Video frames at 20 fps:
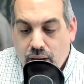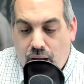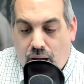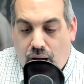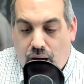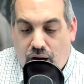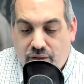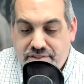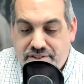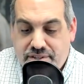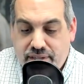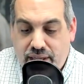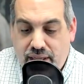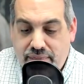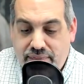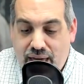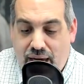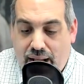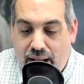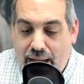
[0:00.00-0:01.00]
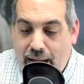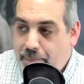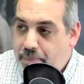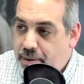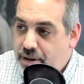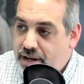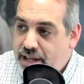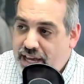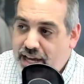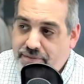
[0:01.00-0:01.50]
of seeing that
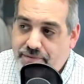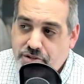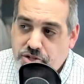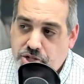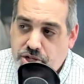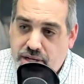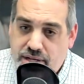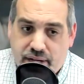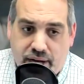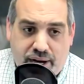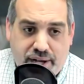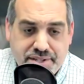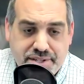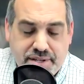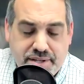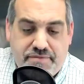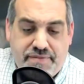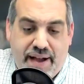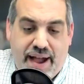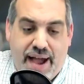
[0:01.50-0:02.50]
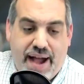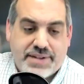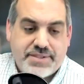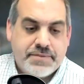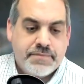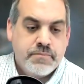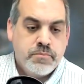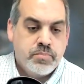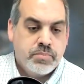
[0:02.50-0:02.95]
happen if she does, in fact,